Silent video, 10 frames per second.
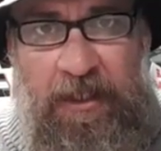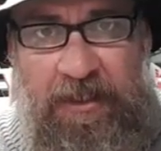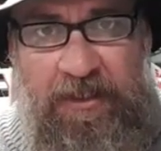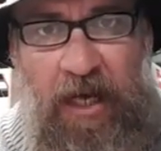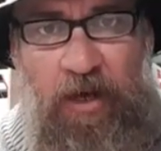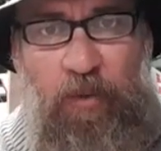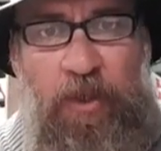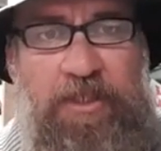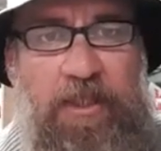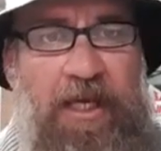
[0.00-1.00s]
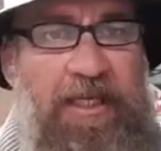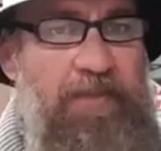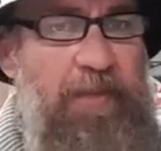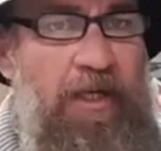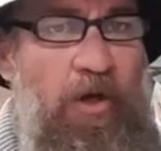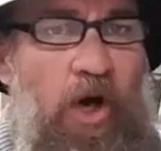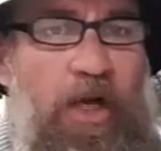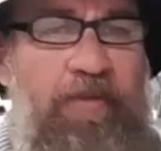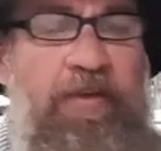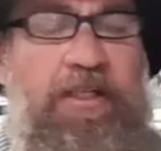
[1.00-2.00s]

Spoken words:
So, which leads me kind of